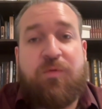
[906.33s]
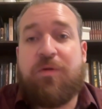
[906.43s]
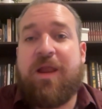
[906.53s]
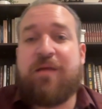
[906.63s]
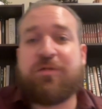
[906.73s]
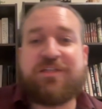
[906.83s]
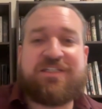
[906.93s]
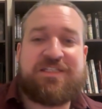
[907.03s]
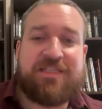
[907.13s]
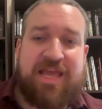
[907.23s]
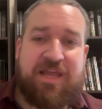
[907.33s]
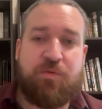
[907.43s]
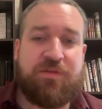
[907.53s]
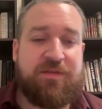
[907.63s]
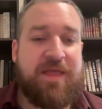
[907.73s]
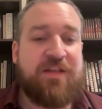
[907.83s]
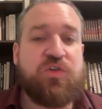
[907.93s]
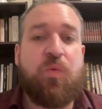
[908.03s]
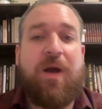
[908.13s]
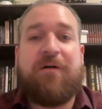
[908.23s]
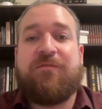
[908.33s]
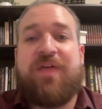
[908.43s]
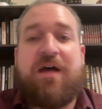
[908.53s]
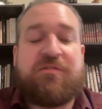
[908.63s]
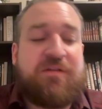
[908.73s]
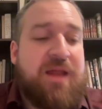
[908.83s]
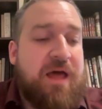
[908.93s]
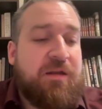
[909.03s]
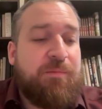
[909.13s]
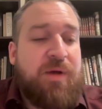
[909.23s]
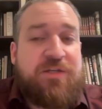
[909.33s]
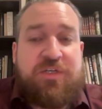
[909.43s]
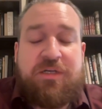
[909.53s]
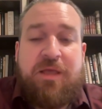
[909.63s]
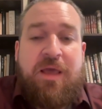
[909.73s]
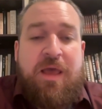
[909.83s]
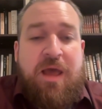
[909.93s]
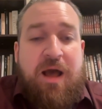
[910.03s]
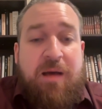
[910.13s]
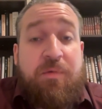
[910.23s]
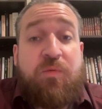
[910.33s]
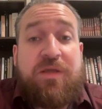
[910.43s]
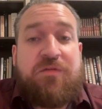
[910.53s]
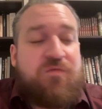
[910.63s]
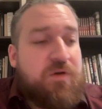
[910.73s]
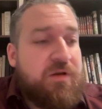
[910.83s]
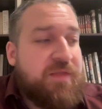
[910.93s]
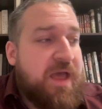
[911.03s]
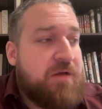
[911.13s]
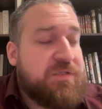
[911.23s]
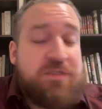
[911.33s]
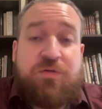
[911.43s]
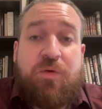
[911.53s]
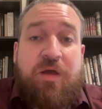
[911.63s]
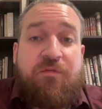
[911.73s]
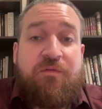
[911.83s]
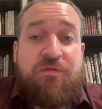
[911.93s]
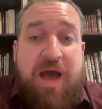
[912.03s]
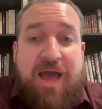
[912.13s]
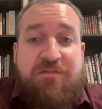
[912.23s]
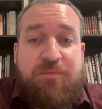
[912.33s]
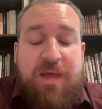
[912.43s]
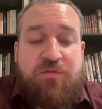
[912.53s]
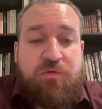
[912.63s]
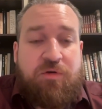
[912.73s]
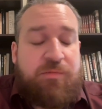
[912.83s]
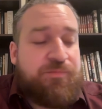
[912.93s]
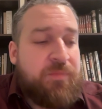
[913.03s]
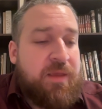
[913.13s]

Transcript: We were able to stay within that $12,000 budget, but we converted the house into a 5-bedroom.